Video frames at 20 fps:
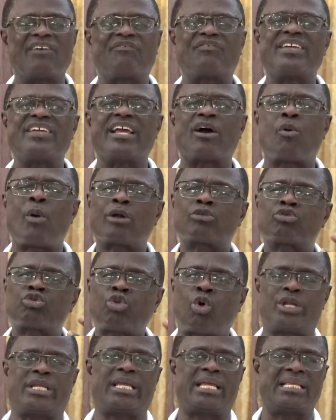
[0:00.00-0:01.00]
na fi ye ho
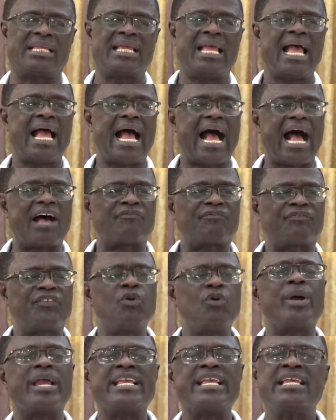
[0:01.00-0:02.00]
atoye
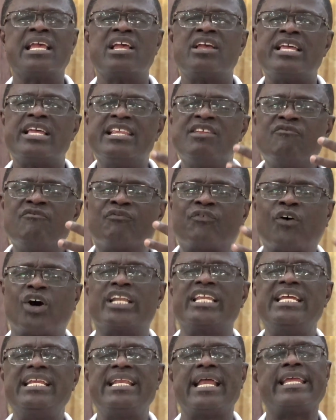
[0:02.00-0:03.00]
afi we
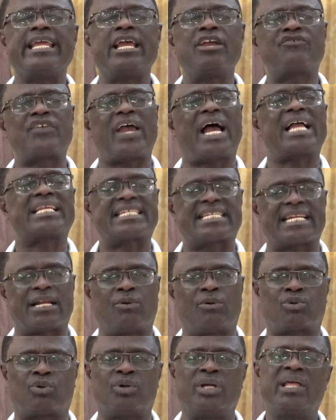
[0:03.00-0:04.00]
nimfo ni na ye twa
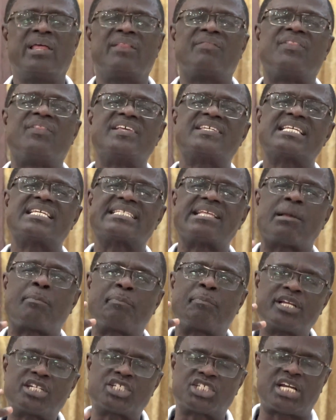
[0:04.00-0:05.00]
akira wo no. This is the
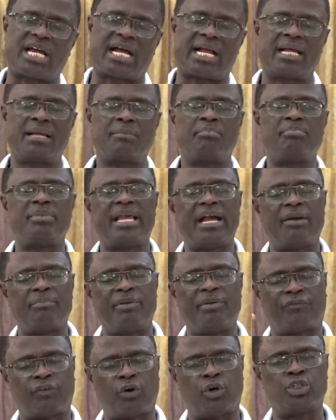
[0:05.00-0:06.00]
picture
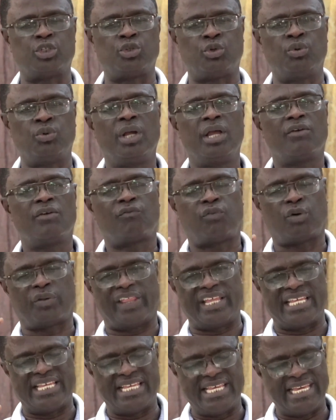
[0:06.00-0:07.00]
before you
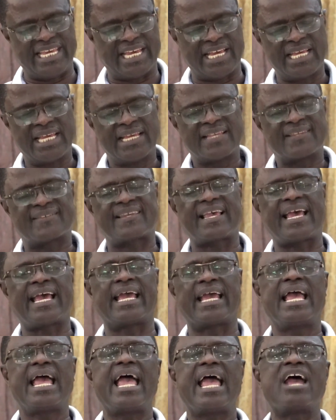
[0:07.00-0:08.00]
for the year.
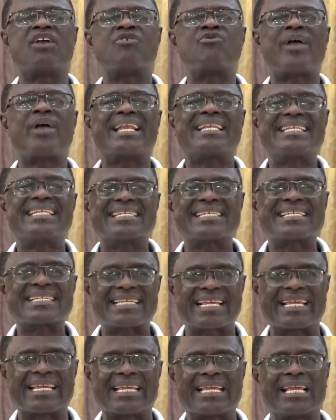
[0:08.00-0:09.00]
Say ewurade
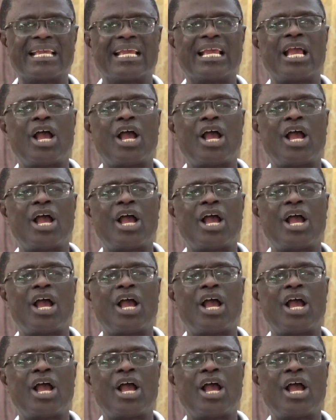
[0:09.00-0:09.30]
se